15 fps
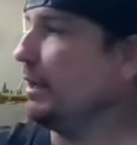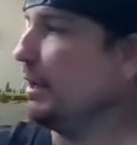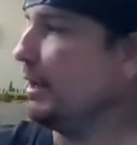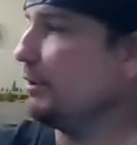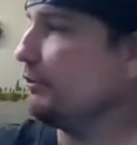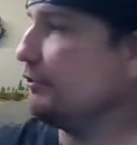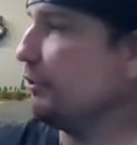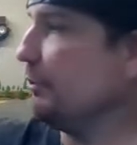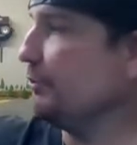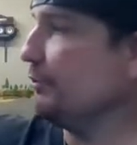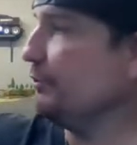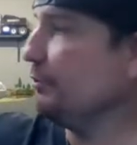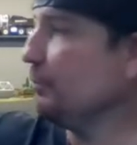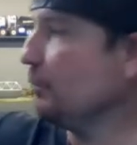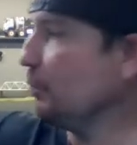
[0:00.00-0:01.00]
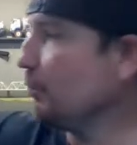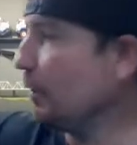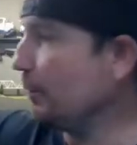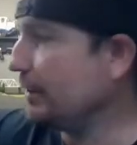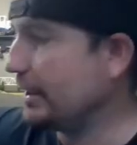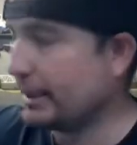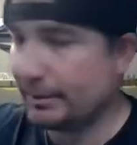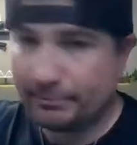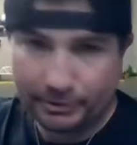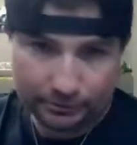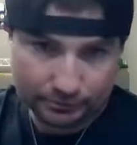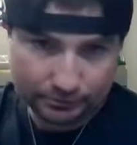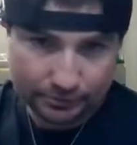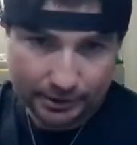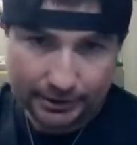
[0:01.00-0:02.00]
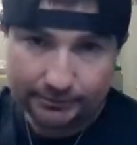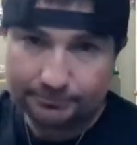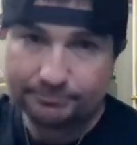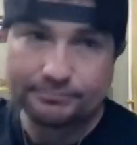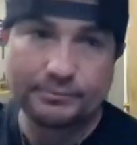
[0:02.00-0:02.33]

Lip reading: and showing you what we got to build, right?